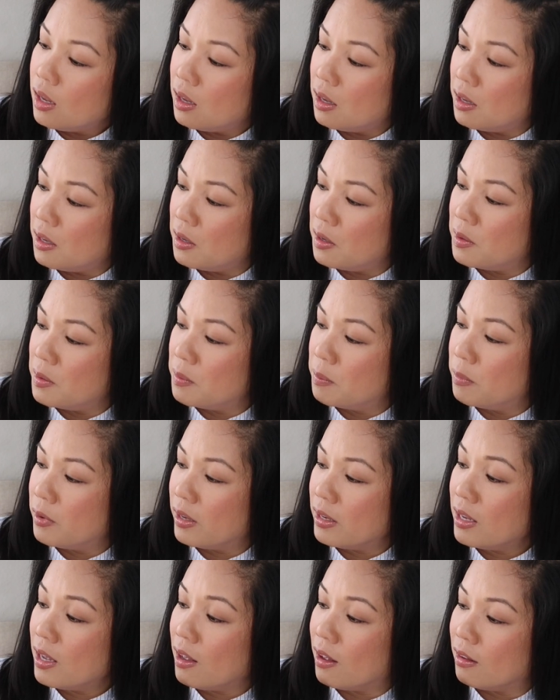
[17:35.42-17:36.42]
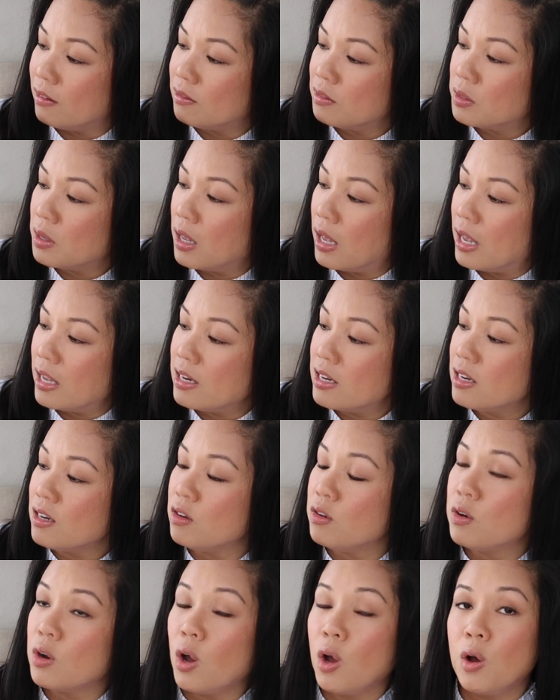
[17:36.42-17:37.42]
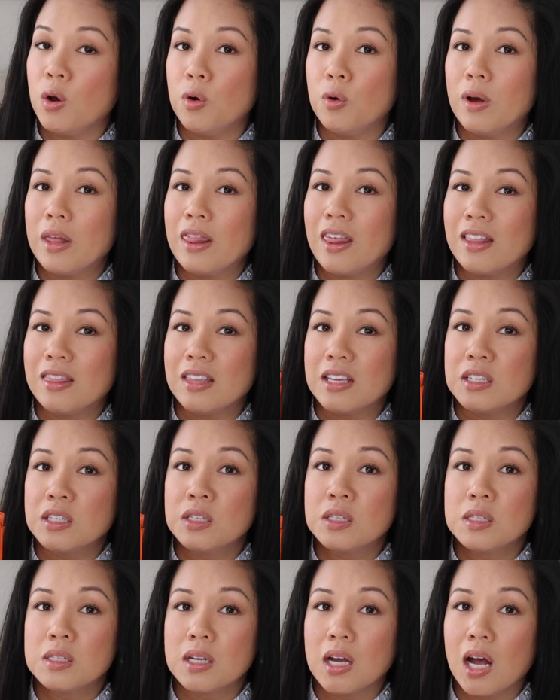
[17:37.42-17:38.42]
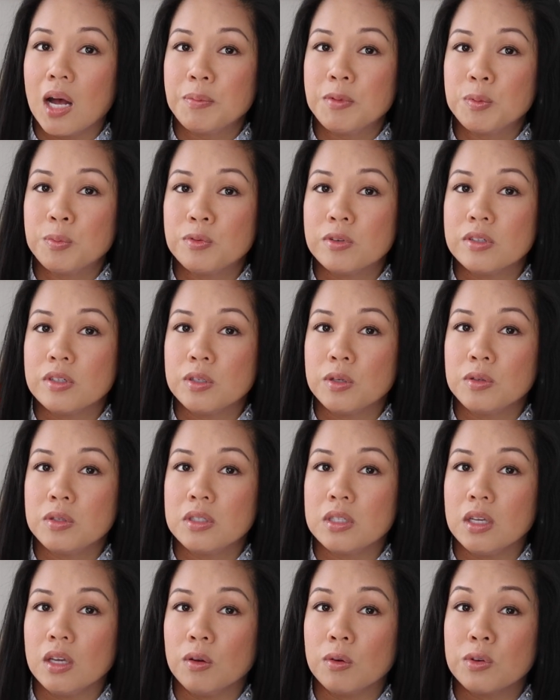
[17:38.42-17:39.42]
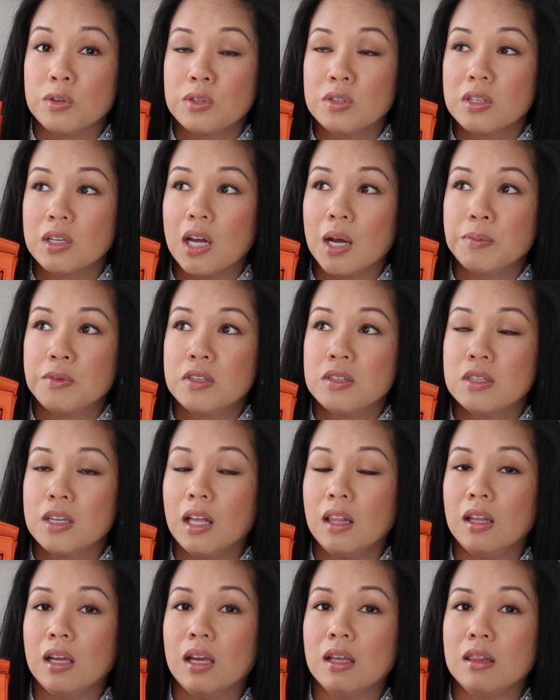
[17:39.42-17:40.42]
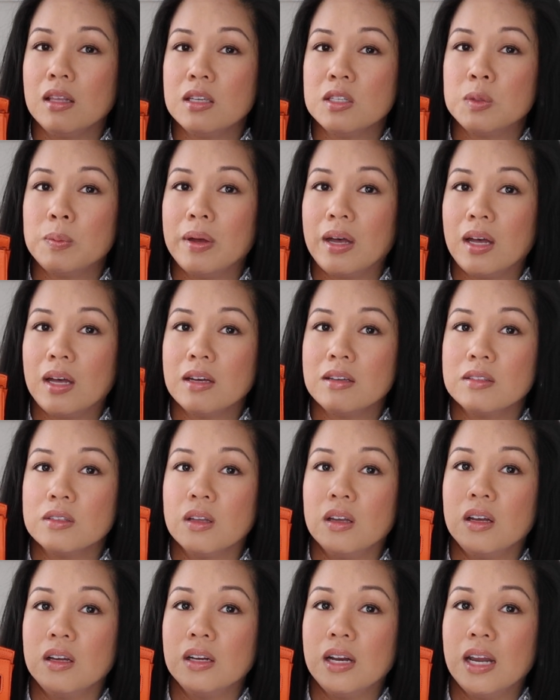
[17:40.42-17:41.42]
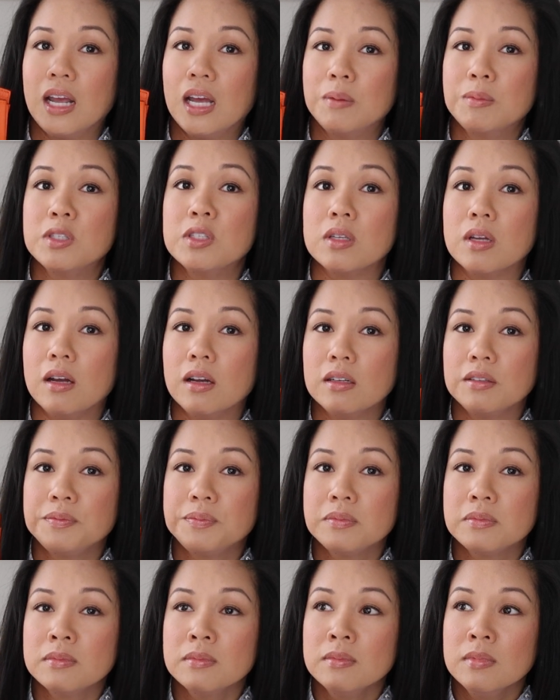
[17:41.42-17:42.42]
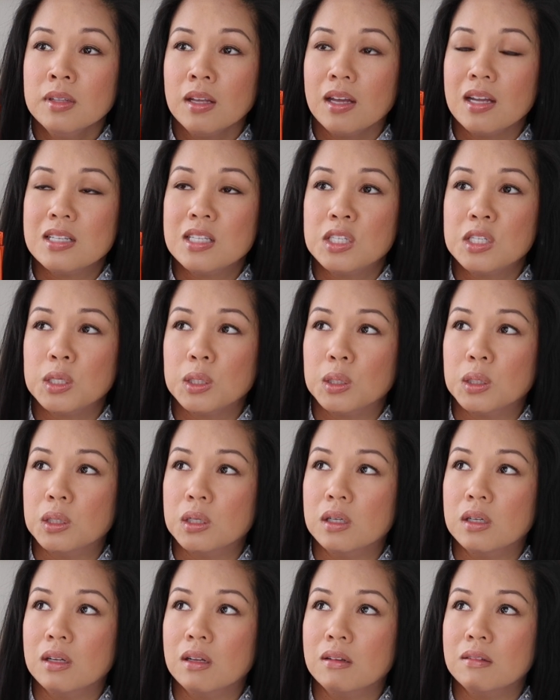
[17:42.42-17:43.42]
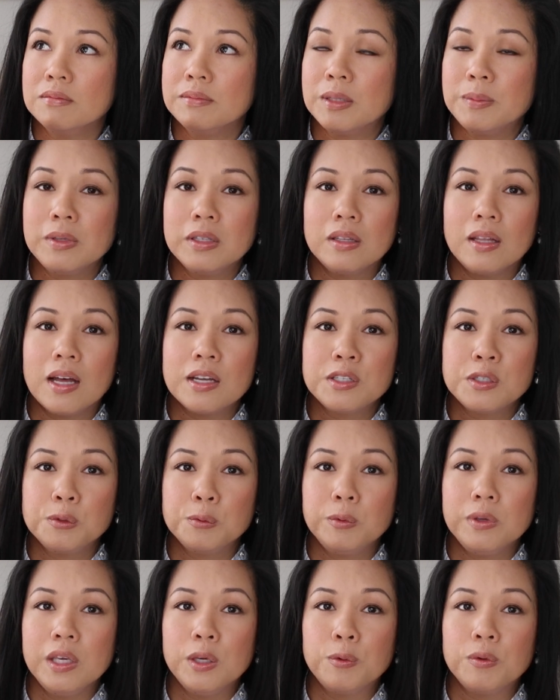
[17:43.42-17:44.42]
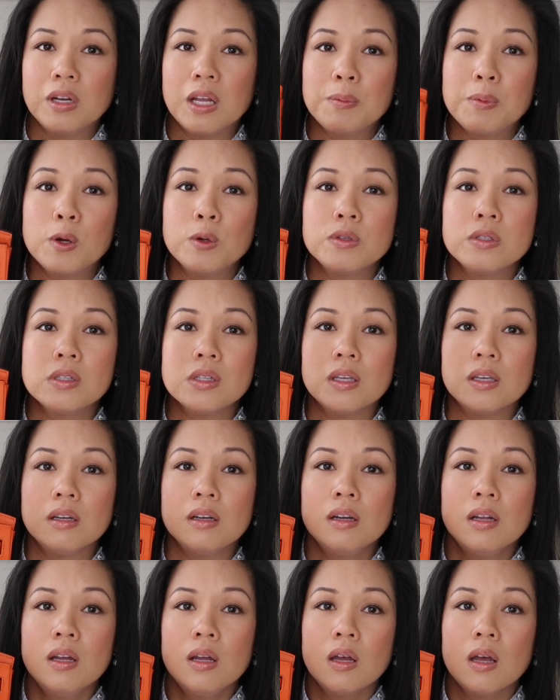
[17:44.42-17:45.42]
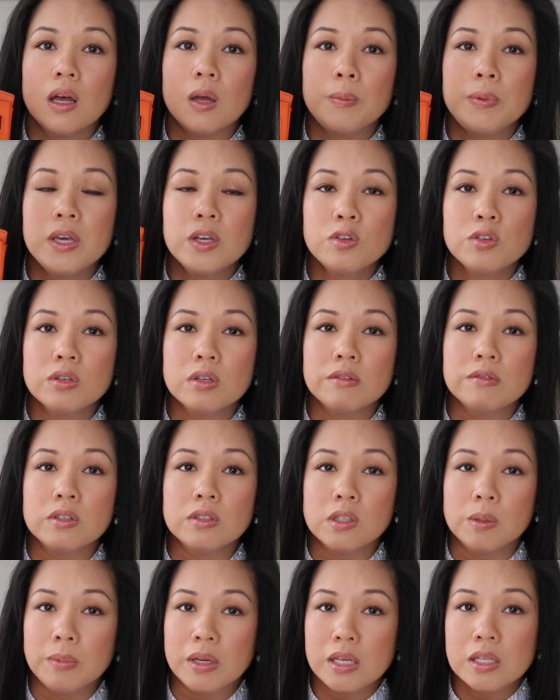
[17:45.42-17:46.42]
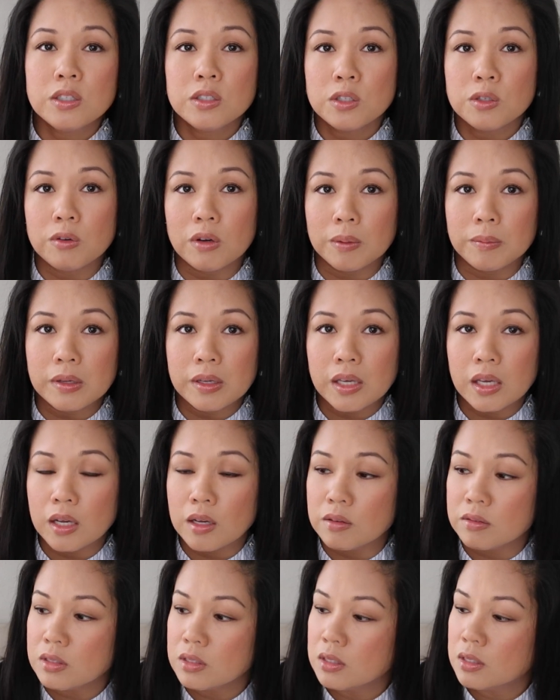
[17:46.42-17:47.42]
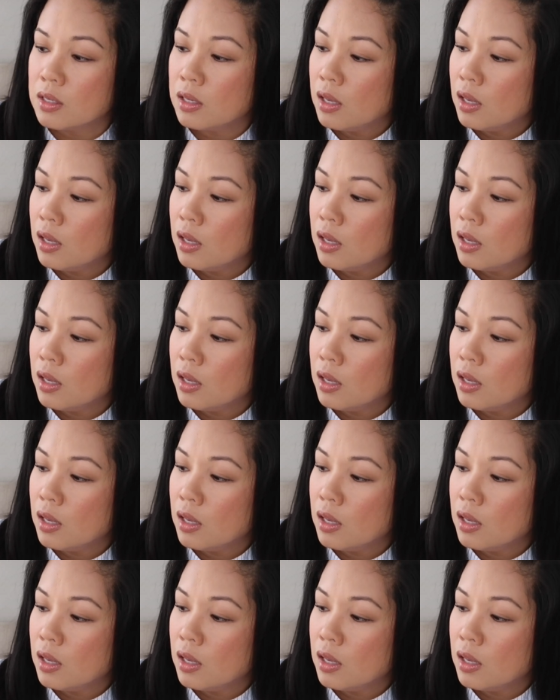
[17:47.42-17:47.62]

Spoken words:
but yeah, I didn't know that they stopped producing or stopped selling these bags on Amazon until maybe last week, when I posted a picture of this on my Instagram account.